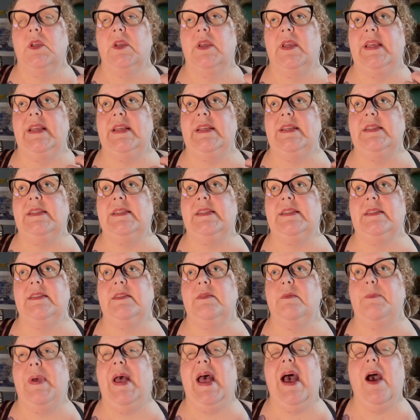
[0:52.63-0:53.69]
is
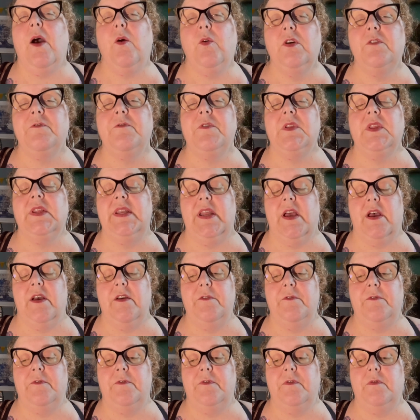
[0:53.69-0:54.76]
powerful
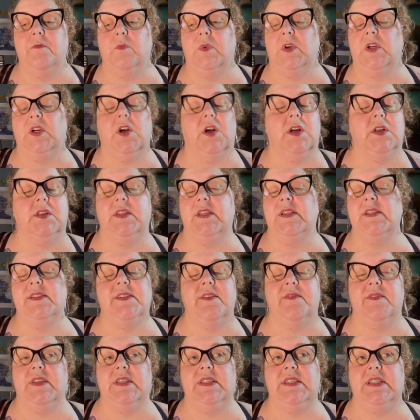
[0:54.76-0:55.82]
enough, regardless
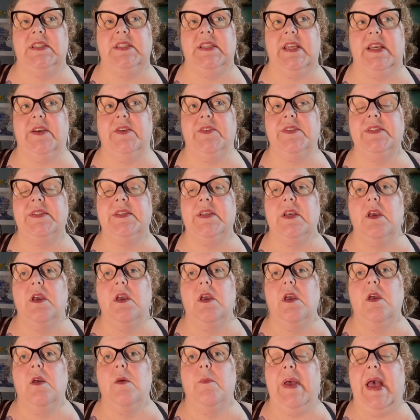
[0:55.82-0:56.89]
of the details,
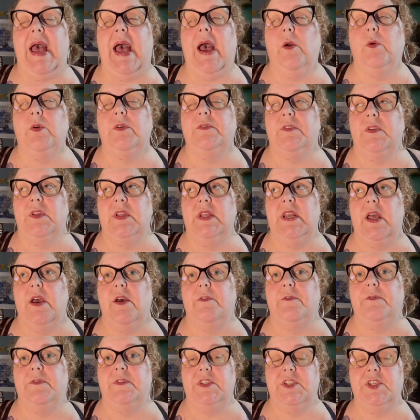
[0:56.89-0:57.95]
powerful
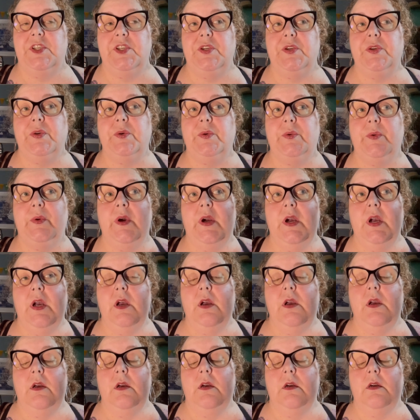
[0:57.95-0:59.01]
enough to
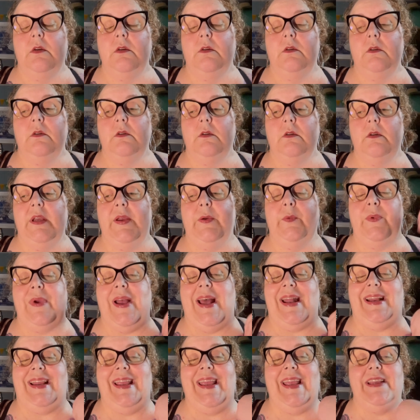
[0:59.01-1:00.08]

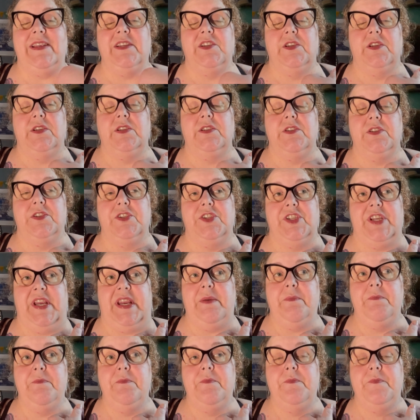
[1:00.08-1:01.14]
eradicate
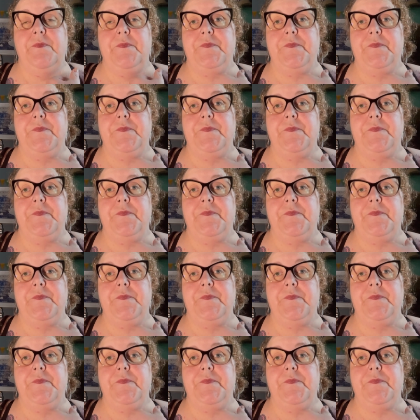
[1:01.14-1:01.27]
shame,